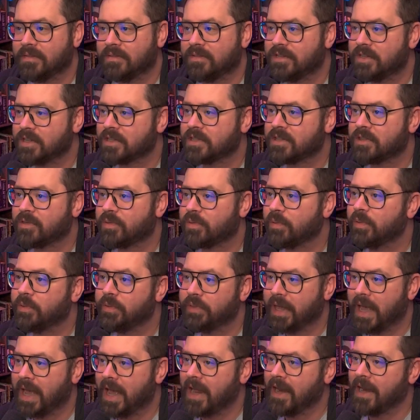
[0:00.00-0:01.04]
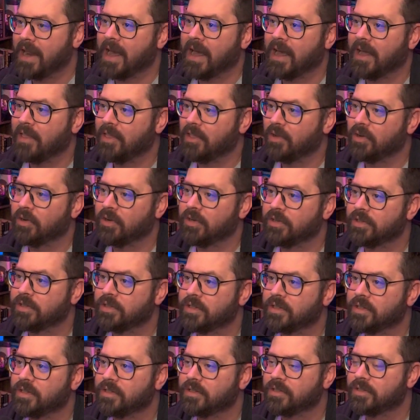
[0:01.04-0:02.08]
just through that, I
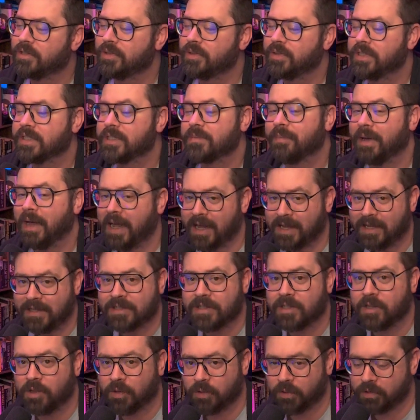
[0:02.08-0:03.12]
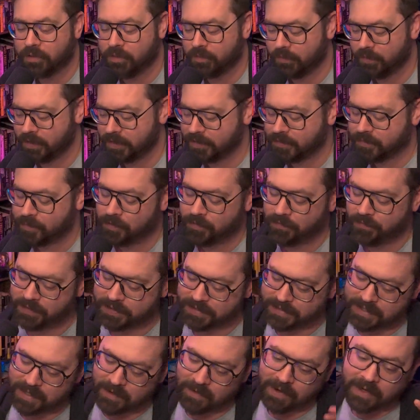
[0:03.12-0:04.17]
learned to despise the Lord of the Rings
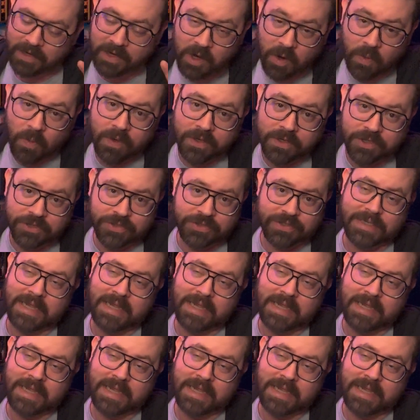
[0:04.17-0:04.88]
movies. Now I know what you're